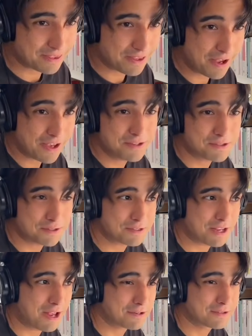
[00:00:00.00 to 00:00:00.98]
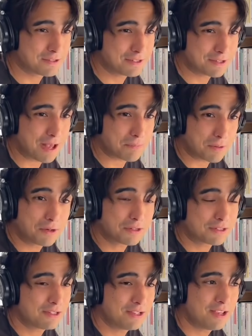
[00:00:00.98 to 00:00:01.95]
agents actually
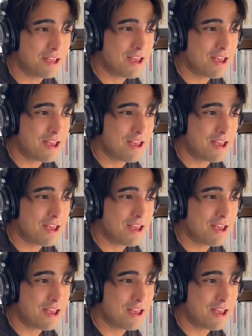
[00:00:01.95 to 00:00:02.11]
apparently